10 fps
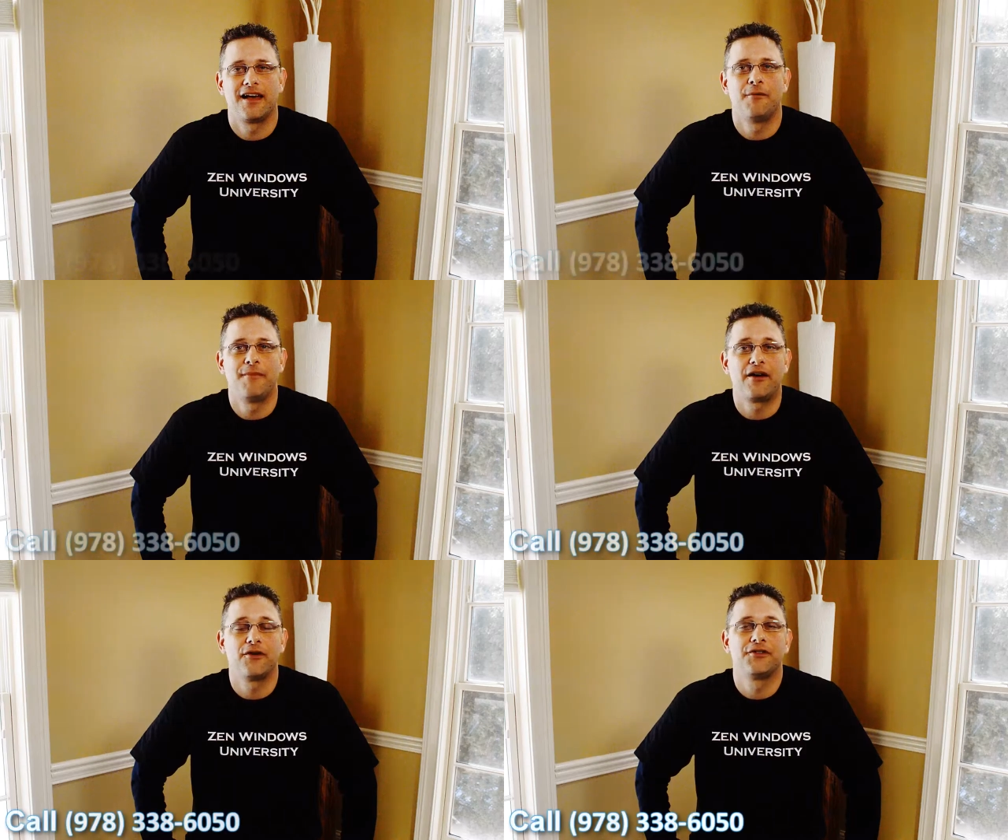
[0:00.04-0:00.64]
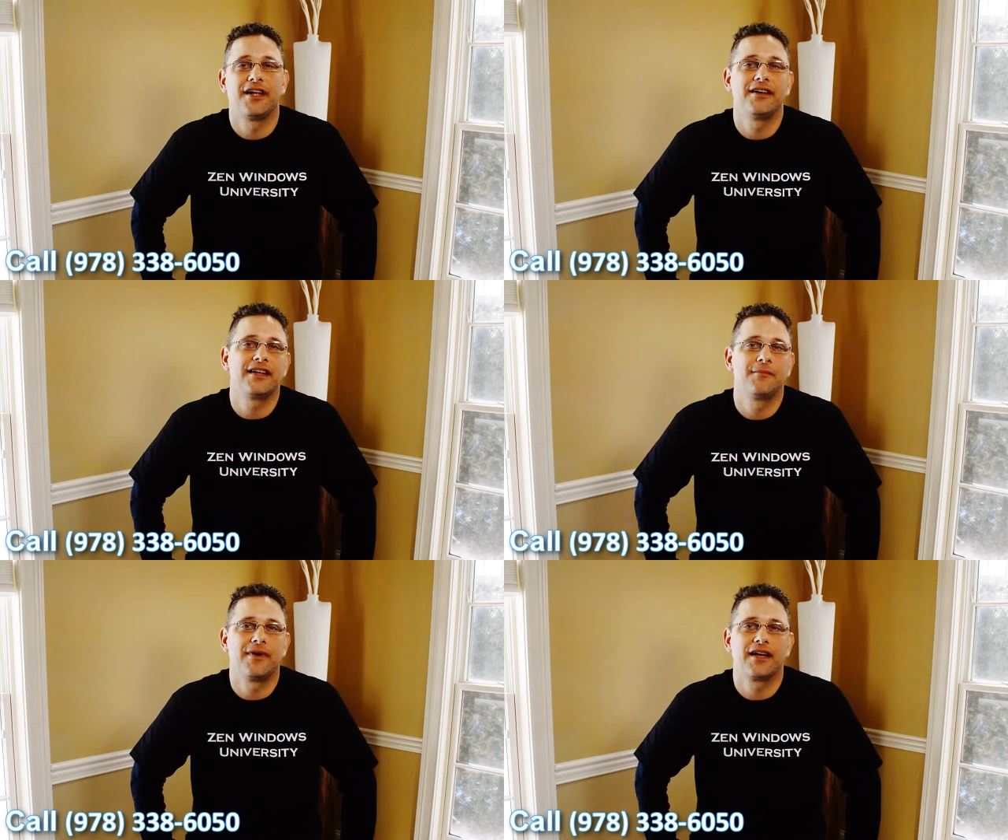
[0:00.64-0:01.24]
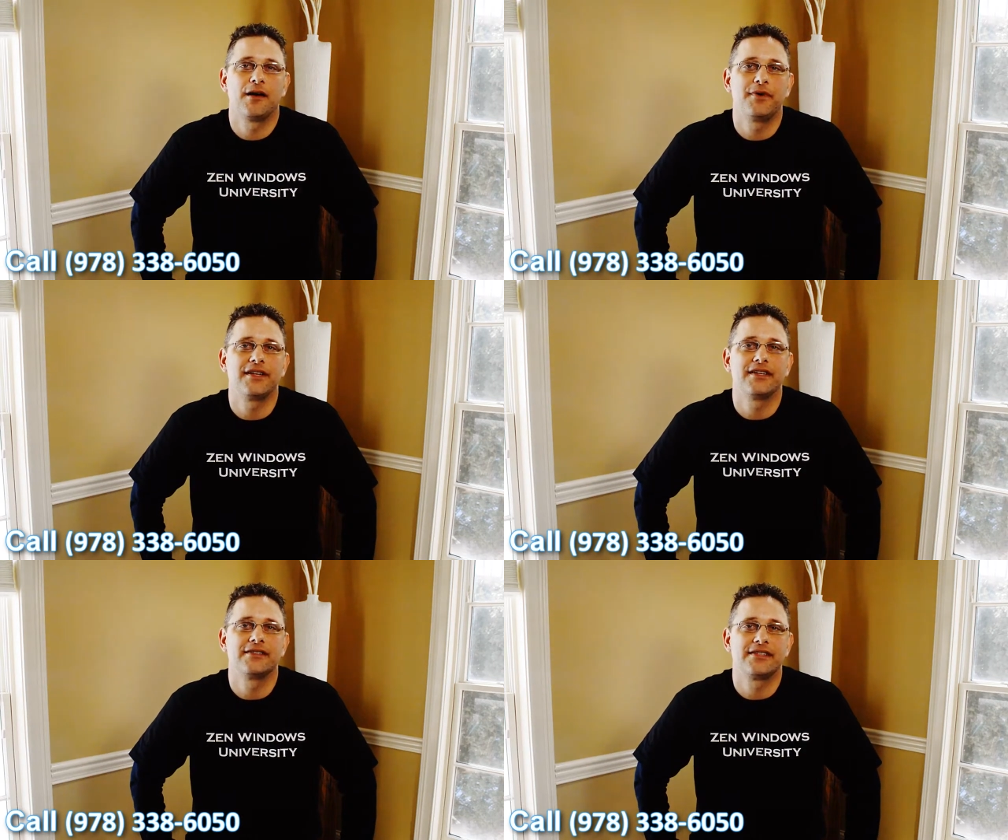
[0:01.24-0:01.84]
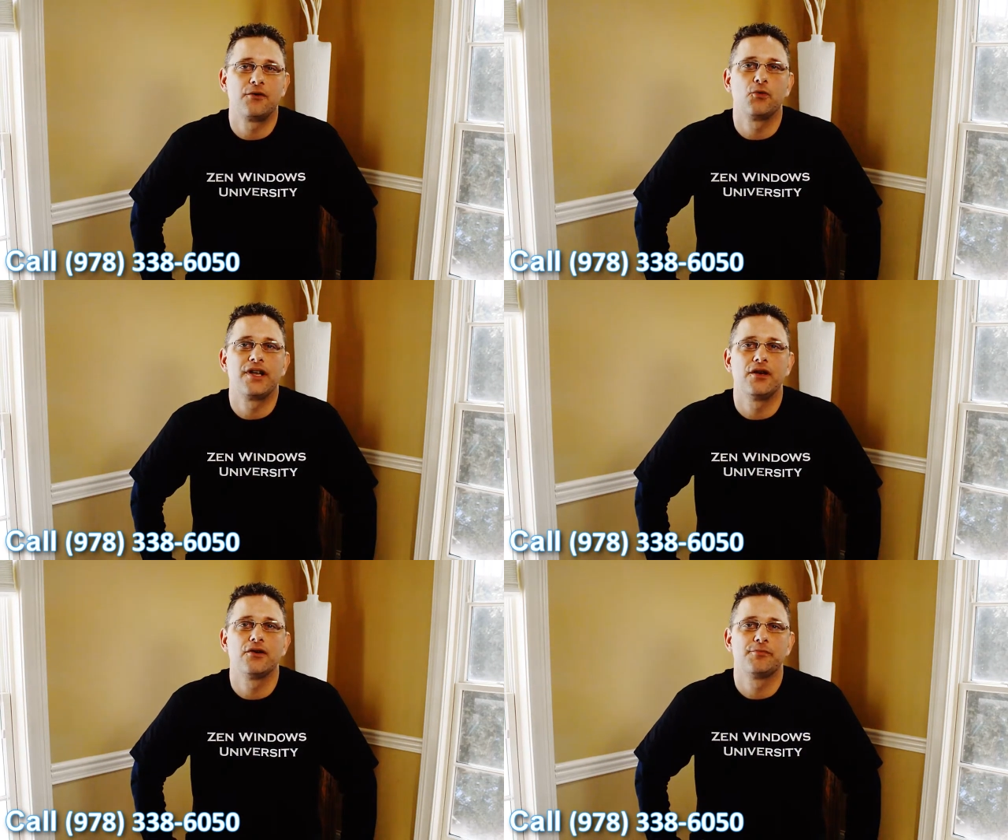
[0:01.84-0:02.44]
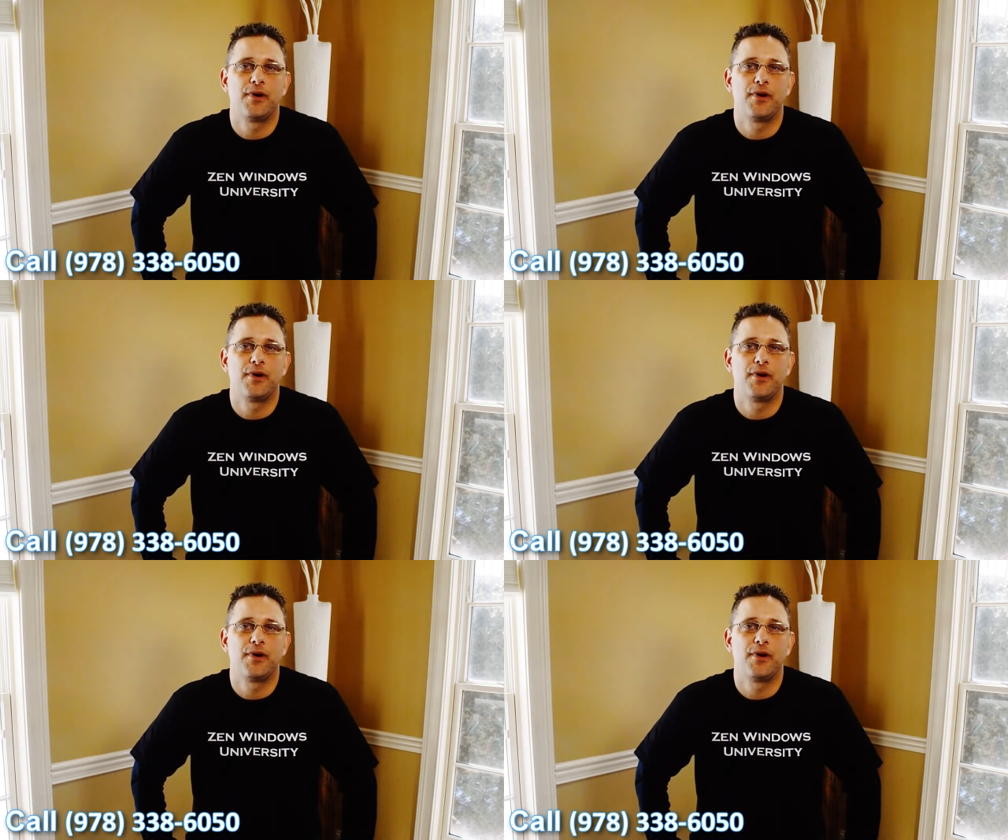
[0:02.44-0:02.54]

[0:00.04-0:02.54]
I'm uh, Matt Rotondi and my company is Zen Windows